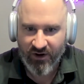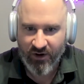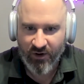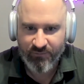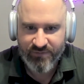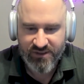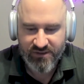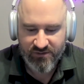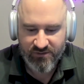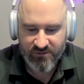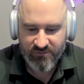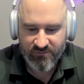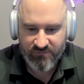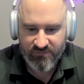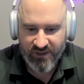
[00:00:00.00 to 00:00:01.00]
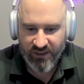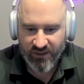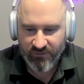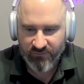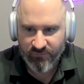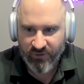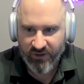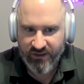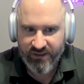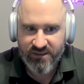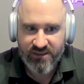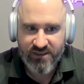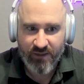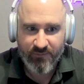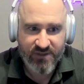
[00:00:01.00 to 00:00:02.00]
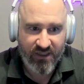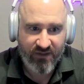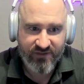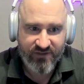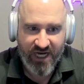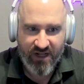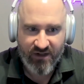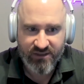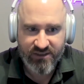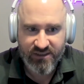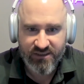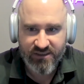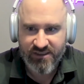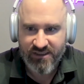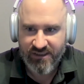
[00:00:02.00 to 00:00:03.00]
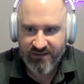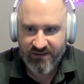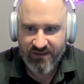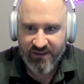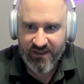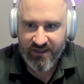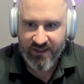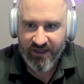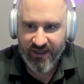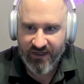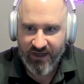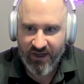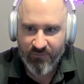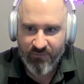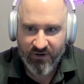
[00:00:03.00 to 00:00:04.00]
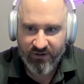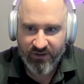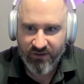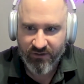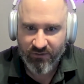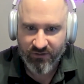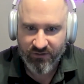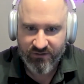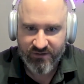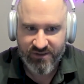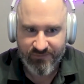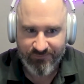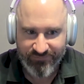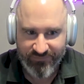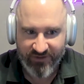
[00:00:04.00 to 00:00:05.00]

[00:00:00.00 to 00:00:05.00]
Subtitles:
hope to really just help solve challenges and help marketing orgs